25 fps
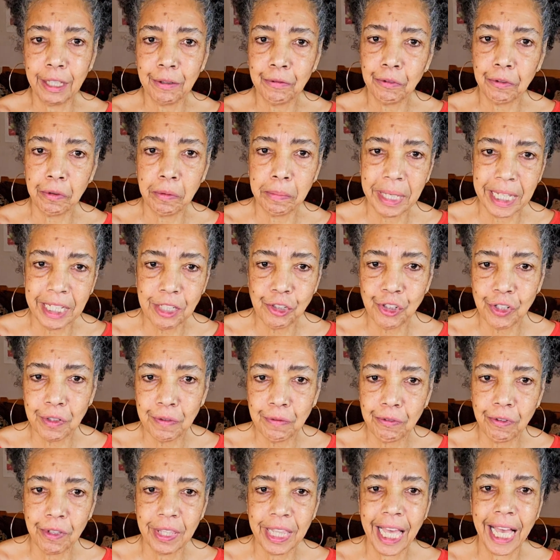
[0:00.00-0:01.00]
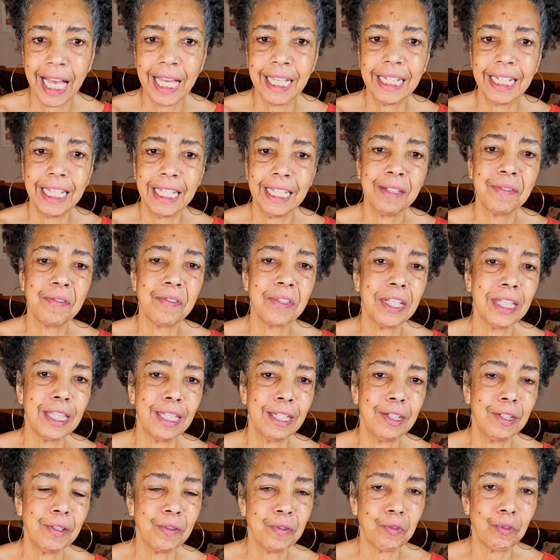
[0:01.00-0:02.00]
information for that is
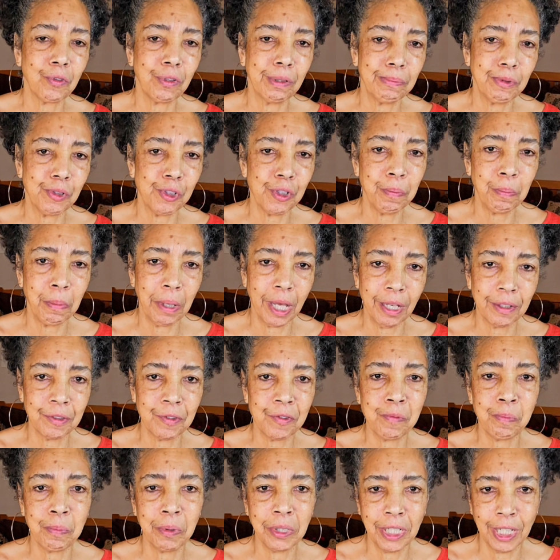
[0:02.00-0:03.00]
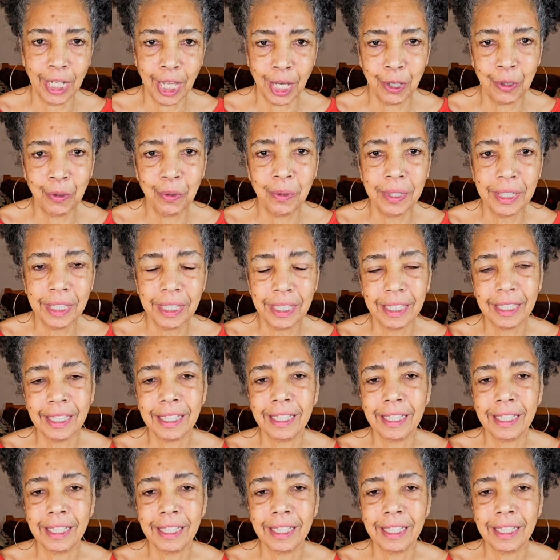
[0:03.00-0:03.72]
in the description box below.